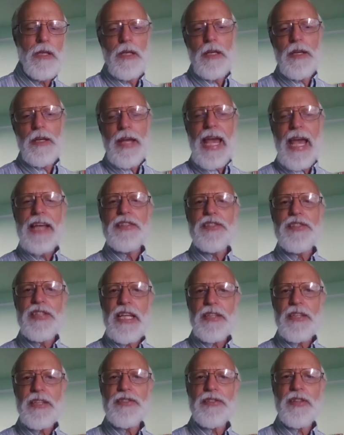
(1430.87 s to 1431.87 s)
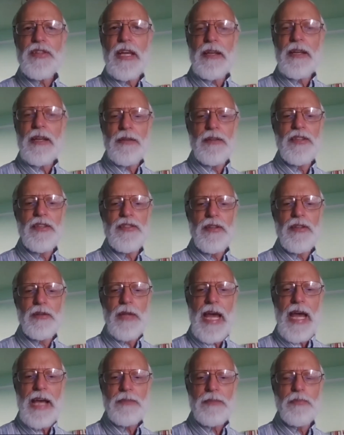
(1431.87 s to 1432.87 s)
A sixth, and this is the
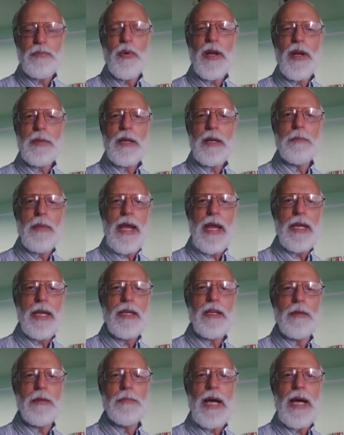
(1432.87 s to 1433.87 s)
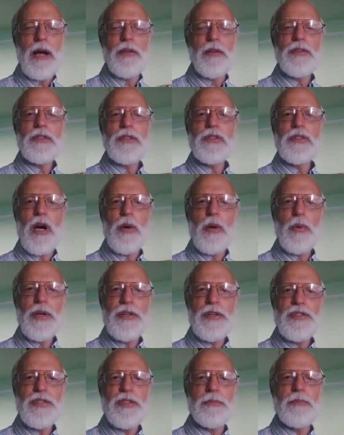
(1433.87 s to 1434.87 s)
last point I'm going to make about
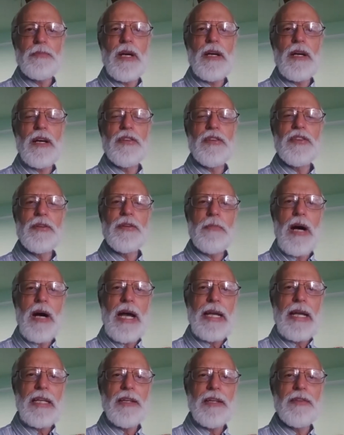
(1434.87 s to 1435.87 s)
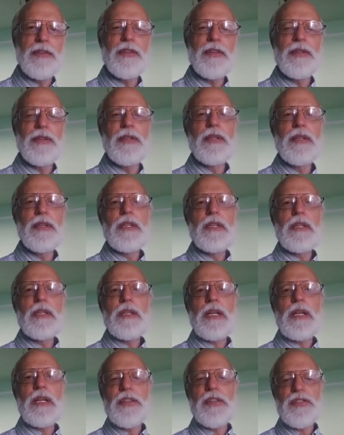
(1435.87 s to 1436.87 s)
Darwinism undermining the
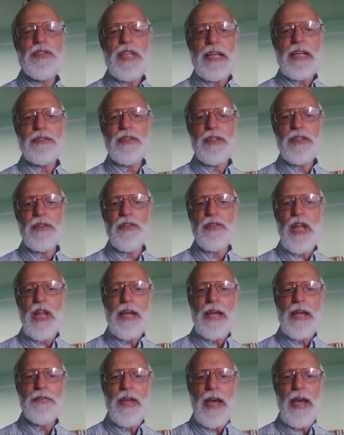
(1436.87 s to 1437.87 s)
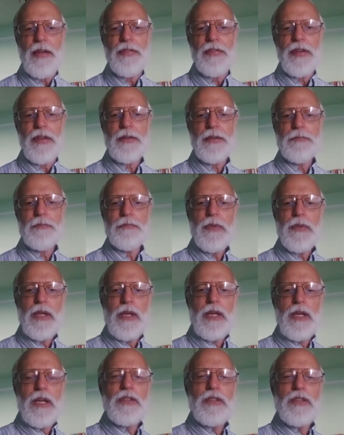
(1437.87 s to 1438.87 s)
sanctity of life ethic,
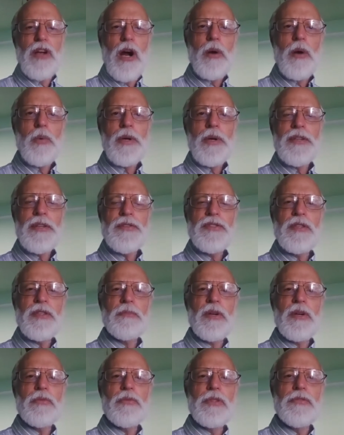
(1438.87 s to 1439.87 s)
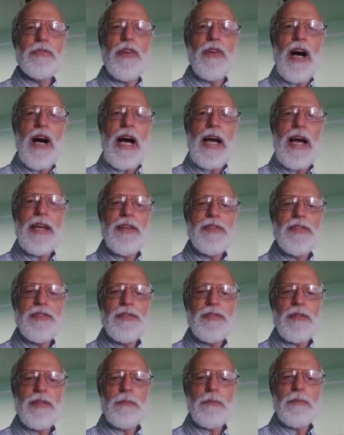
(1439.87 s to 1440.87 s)
Darwinism
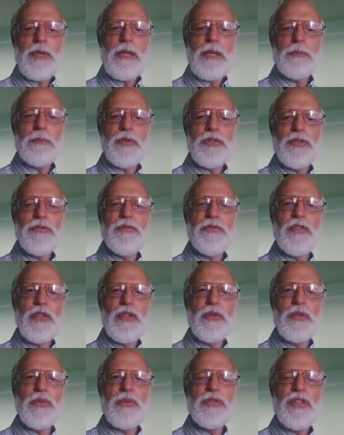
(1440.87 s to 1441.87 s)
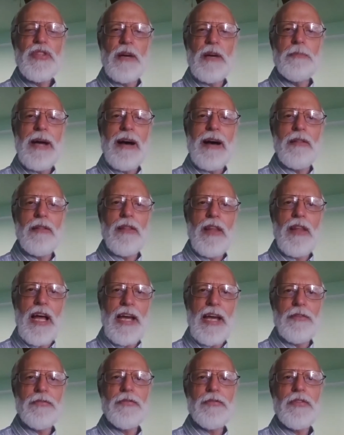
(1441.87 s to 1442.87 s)
revised people's views about
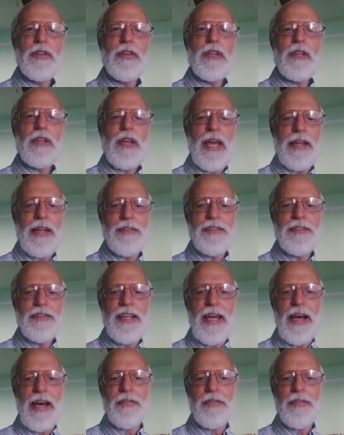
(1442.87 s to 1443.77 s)
life and death,